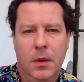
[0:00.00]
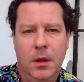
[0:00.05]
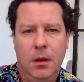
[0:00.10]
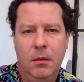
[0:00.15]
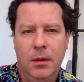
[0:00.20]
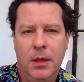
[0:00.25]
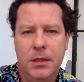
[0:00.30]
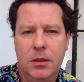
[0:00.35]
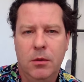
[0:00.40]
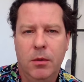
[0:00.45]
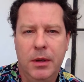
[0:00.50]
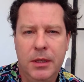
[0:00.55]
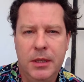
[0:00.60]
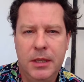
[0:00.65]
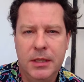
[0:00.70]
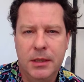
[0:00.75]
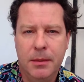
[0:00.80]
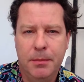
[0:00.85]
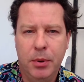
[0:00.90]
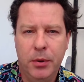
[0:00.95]
Well, that's quite
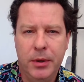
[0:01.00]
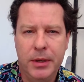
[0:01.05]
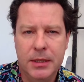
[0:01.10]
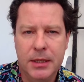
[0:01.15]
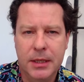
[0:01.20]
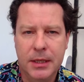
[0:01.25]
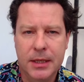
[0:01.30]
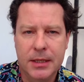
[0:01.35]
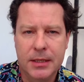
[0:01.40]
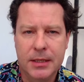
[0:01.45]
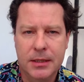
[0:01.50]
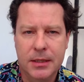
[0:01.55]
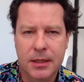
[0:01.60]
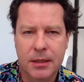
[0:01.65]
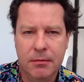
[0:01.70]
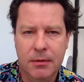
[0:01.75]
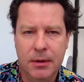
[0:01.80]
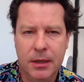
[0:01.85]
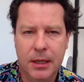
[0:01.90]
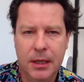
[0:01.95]
disappointing, isn't it,
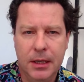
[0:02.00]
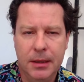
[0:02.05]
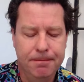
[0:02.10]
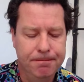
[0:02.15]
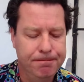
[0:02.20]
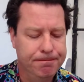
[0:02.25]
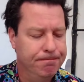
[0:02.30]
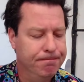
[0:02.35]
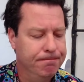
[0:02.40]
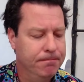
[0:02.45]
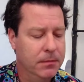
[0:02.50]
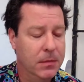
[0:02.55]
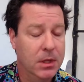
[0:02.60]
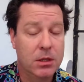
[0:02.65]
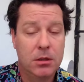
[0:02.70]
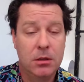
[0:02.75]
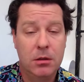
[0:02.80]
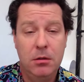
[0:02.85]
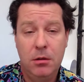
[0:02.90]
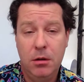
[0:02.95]
really? There's
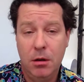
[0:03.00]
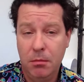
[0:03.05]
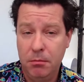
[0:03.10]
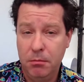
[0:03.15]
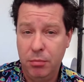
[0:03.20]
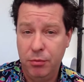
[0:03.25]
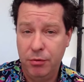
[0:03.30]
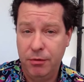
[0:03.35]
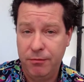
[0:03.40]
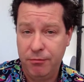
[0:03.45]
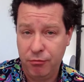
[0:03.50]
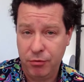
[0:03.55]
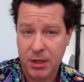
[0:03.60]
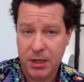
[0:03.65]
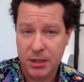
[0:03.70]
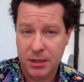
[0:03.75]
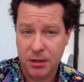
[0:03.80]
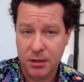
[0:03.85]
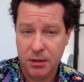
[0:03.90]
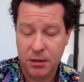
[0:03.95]
a number of
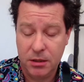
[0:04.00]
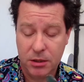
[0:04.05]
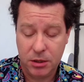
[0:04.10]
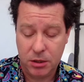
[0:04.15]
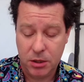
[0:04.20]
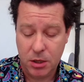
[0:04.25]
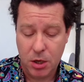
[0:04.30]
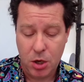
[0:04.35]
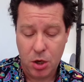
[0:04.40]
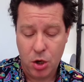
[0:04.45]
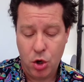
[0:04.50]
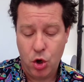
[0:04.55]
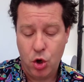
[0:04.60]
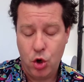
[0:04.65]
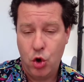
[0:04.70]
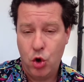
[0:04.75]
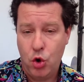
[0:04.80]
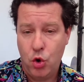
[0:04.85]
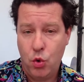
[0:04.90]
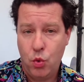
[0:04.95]
reasons
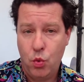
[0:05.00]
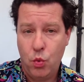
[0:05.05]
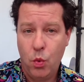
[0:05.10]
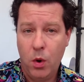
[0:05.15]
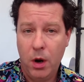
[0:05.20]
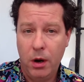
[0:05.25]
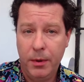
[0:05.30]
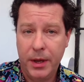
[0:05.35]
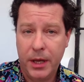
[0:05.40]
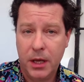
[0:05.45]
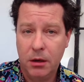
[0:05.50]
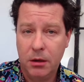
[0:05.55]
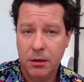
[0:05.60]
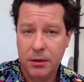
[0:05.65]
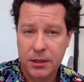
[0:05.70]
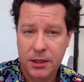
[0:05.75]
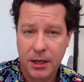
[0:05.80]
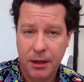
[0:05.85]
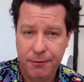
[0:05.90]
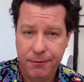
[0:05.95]
why we can't
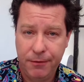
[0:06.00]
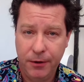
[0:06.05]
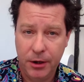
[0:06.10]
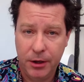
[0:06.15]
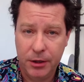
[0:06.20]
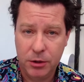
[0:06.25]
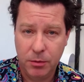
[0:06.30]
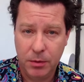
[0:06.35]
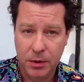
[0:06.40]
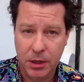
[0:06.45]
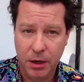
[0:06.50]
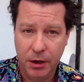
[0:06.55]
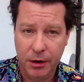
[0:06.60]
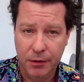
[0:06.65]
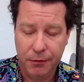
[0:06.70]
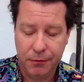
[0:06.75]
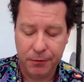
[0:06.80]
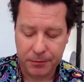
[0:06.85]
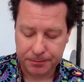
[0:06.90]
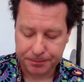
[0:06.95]
set fire to a
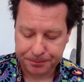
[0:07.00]
knife.